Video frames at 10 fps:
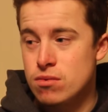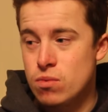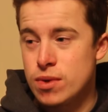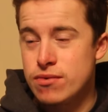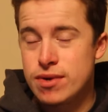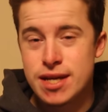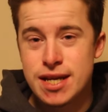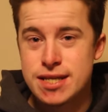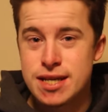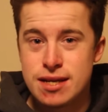We really
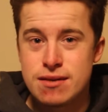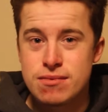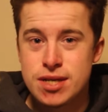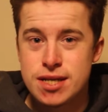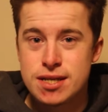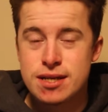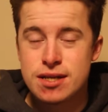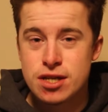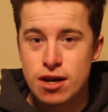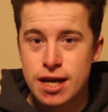need to just
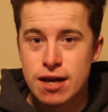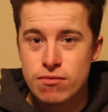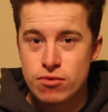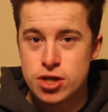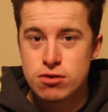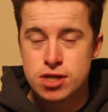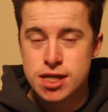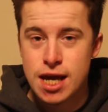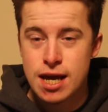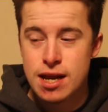start getting results
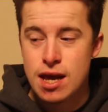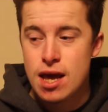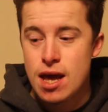again.